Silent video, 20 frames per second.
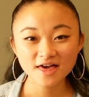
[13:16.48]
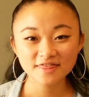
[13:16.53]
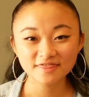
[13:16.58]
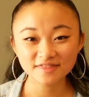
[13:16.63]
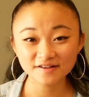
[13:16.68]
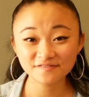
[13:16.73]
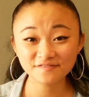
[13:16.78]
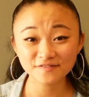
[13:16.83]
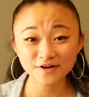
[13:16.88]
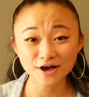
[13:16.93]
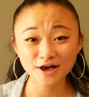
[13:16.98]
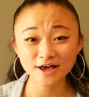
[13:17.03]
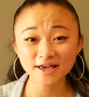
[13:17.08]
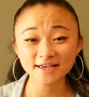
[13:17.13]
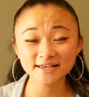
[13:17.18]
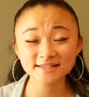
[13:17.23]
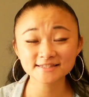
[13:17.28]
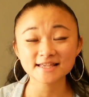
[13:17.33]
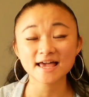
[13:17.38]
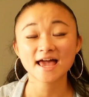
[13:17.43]
The pho
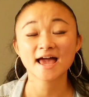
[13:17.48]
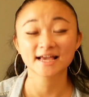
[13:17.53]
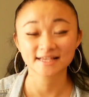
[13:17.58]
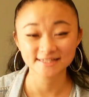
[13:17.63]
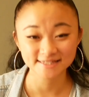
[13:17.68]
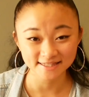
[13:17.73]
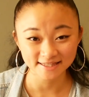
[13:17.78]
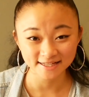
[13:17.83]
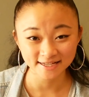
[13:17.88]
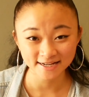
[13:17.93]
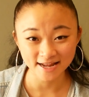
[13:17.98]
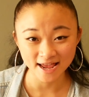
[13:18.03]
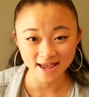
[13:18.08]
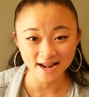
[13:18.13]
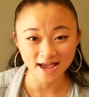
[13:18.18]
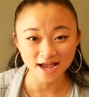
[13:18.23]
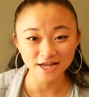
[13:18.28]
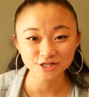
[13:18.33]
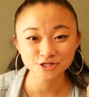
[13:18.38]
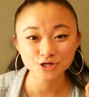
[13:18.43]
is excellent, and
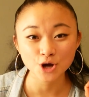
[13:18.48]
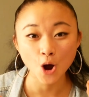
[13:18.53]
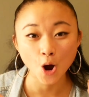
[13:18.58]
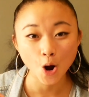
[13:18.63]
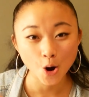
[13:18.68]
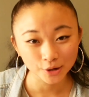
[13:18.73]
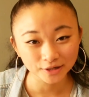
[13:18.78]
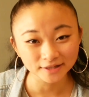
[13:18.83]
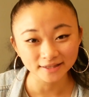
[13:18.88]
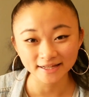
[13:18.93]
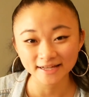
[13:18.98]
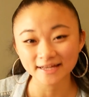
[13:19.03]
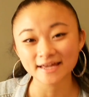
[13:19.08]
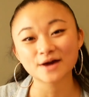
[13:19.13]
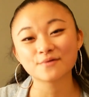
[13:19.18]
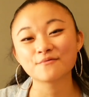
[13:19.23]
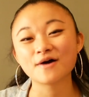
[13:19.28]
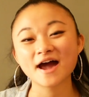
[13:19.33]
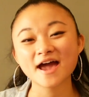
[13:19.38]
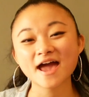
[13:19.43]
I totally
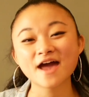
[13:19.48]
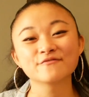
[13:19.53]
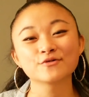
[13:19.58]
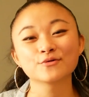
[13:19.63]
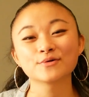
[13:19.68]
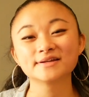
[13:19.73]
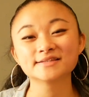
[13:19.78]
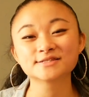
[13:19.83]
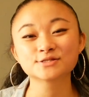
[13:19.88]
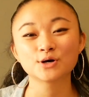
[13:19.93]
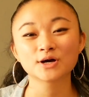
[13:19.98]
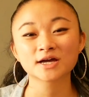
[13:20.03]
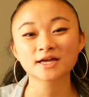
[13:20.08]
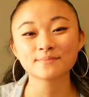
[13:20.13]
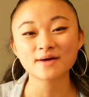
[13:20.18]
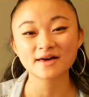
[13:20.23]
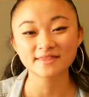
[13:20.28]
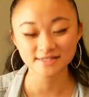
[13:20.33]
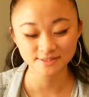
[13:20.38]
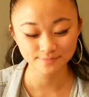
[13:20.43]
get why everyone is talking
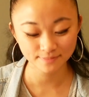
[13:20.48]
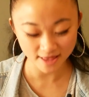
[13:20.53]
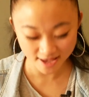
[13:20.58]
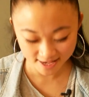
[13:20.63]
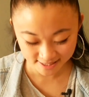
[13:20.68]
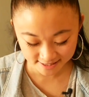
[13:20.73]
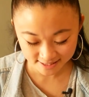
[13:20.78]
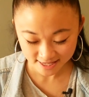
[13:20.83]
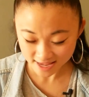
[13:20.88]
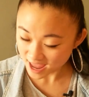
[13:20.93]
about this place,